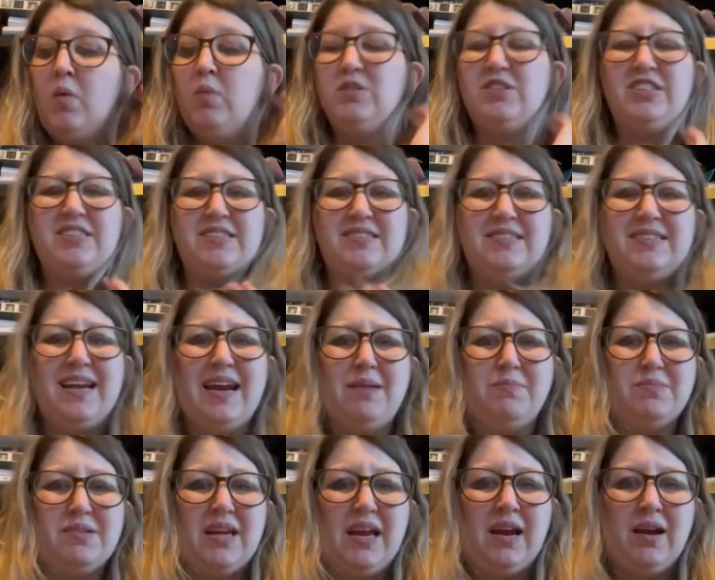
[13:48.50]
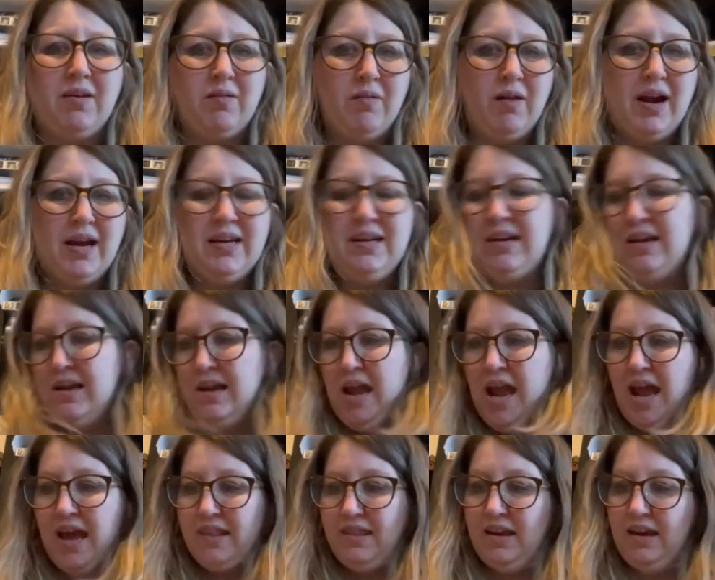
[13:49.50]
which is Namesake, right?
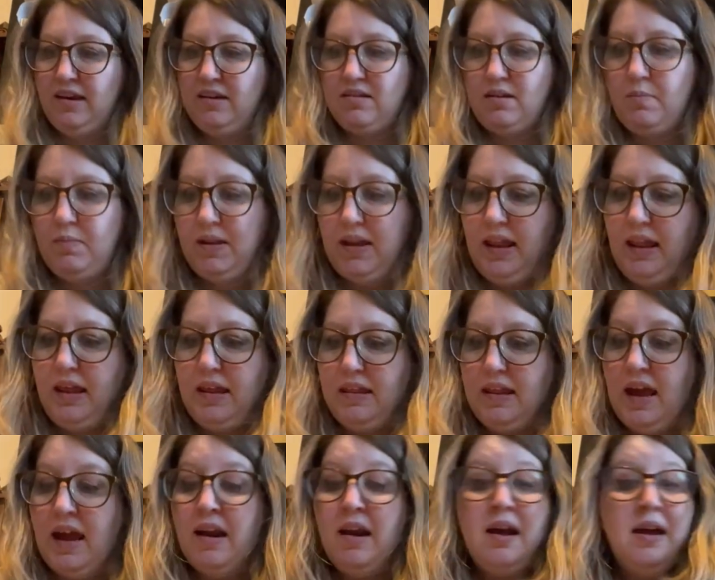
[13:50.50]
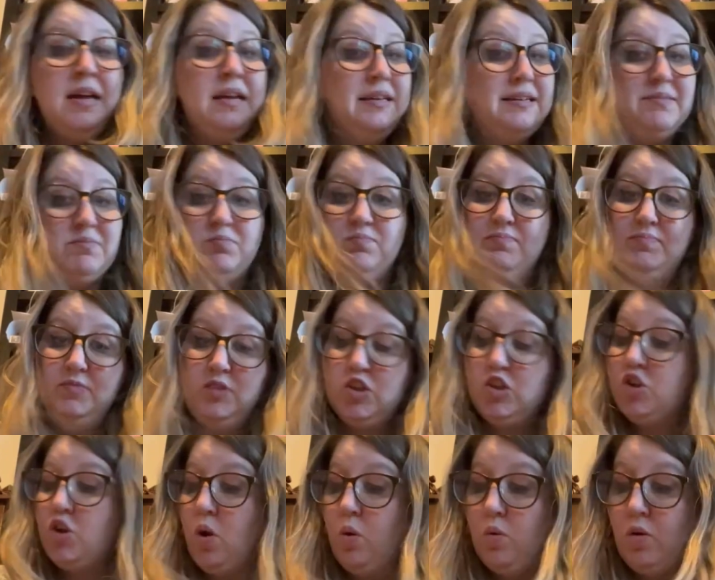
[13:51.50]
I think something like that.
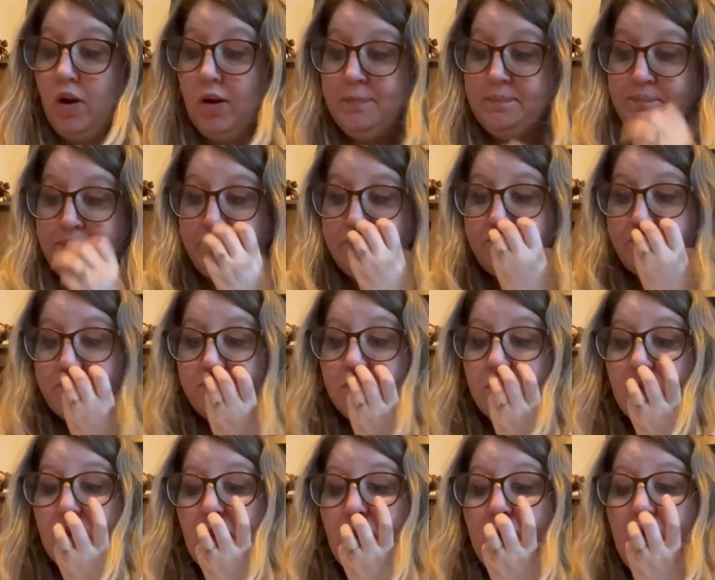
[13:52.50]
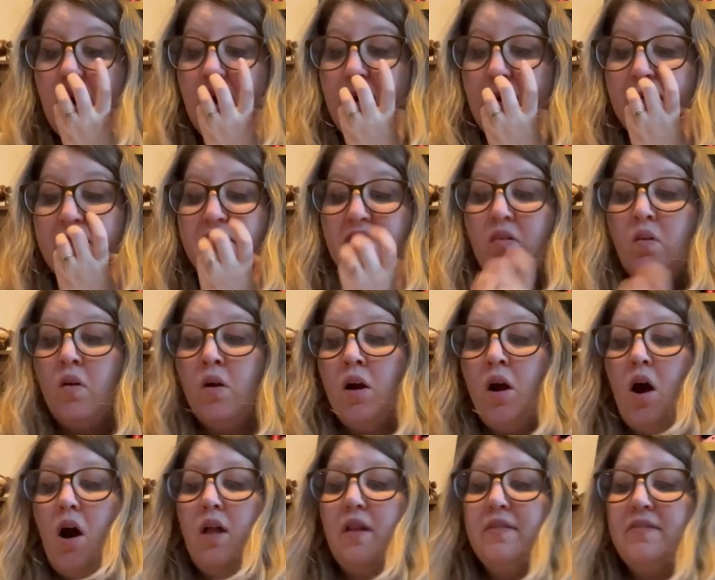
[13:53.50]
So good. For
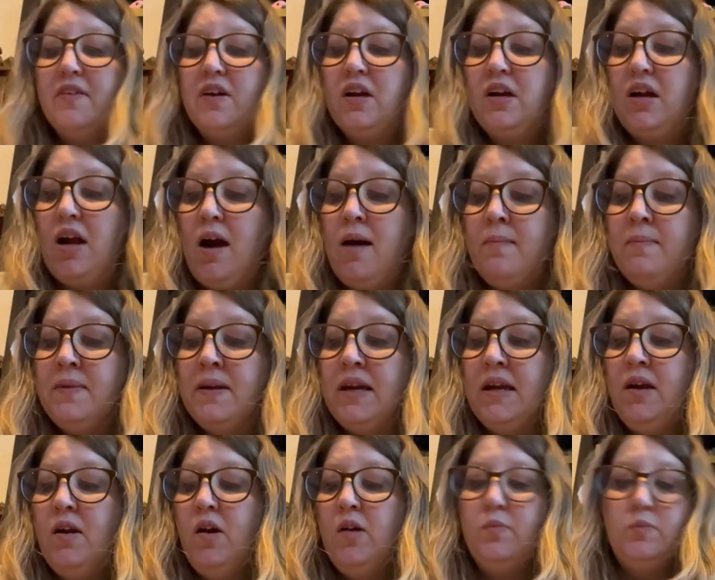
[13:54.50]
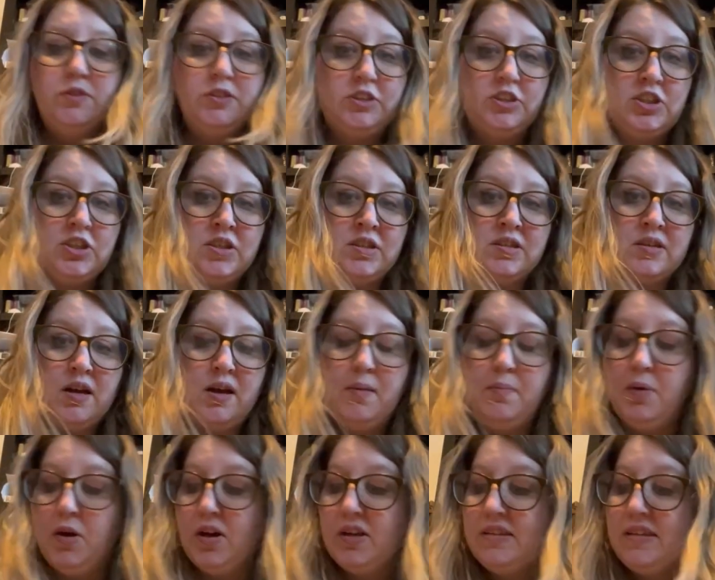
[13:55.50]
Oliver and Company, which is a
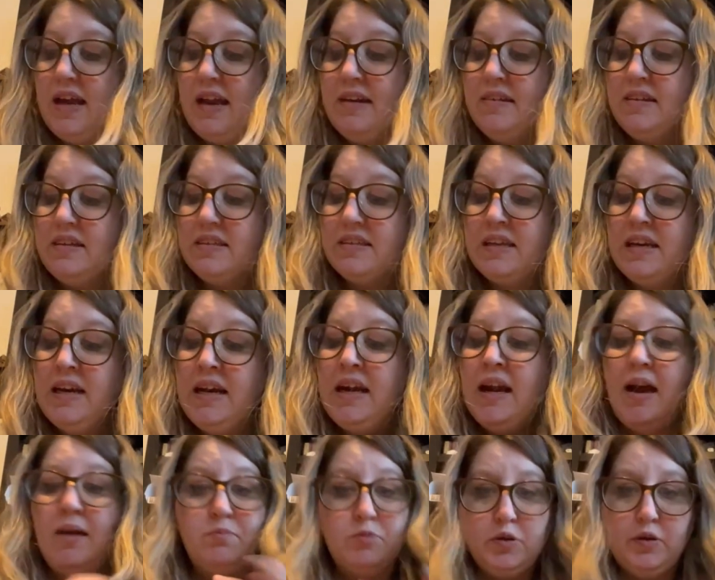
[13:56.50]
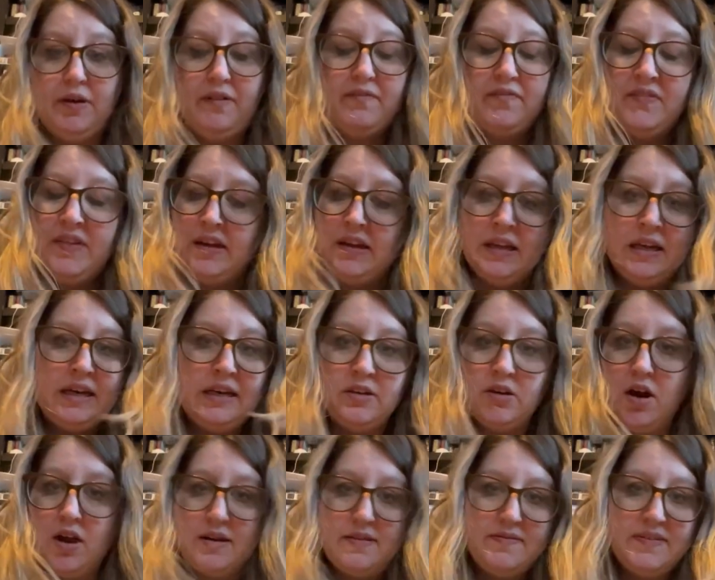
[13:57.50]
book set in the city, I'm doing Finley
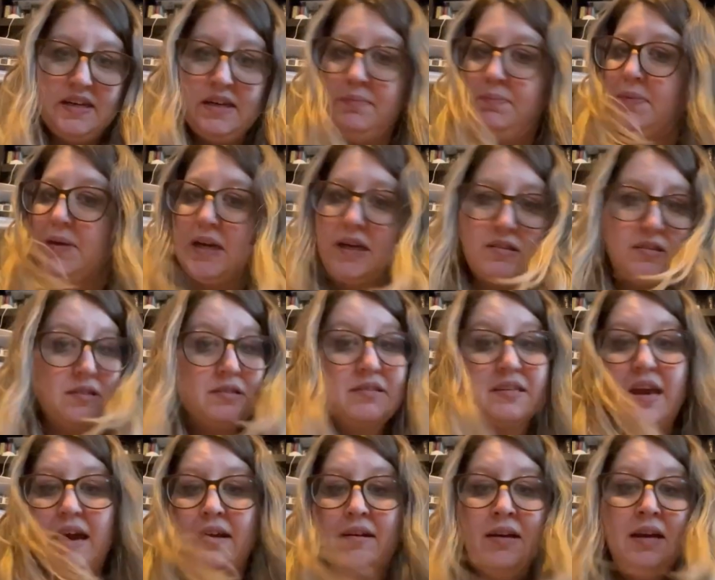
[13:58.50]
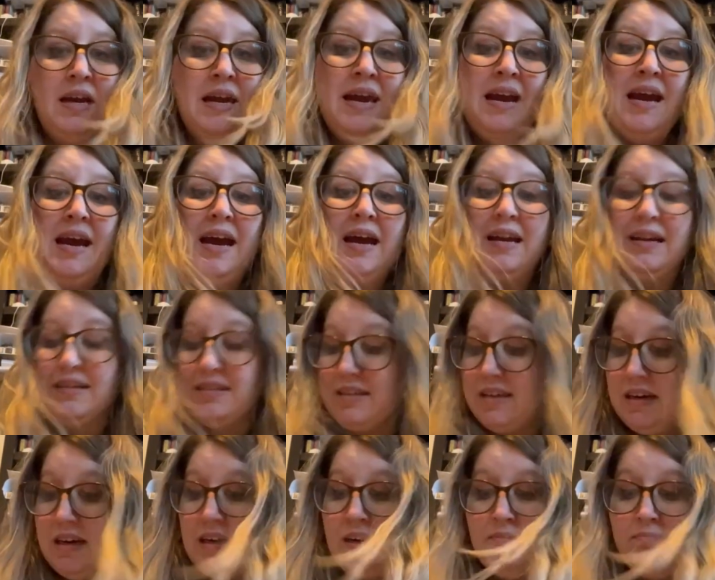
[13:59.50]
Donovan because it's set in a
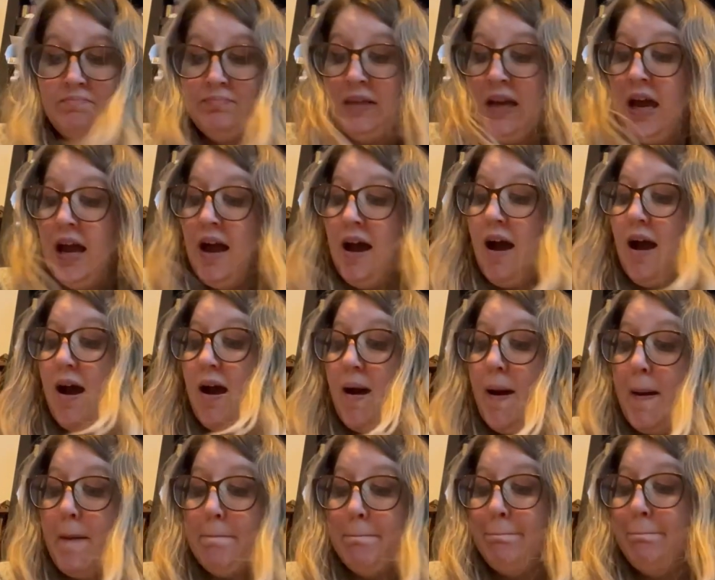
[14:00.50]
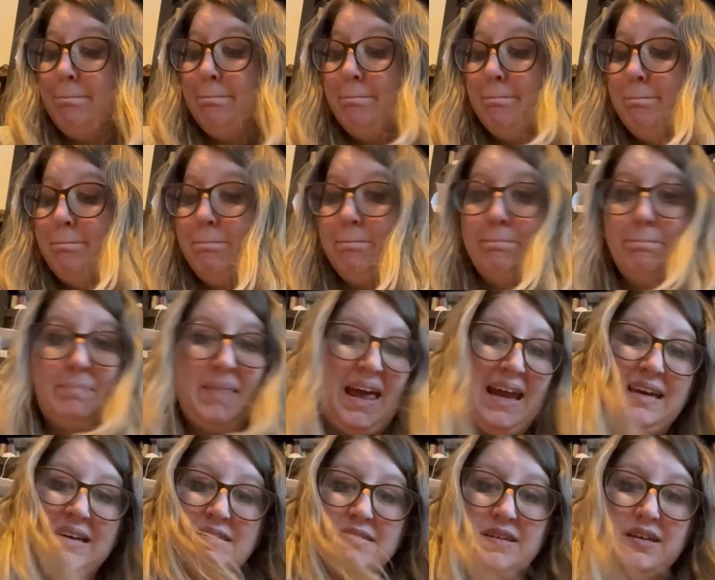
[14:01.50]
city. And it's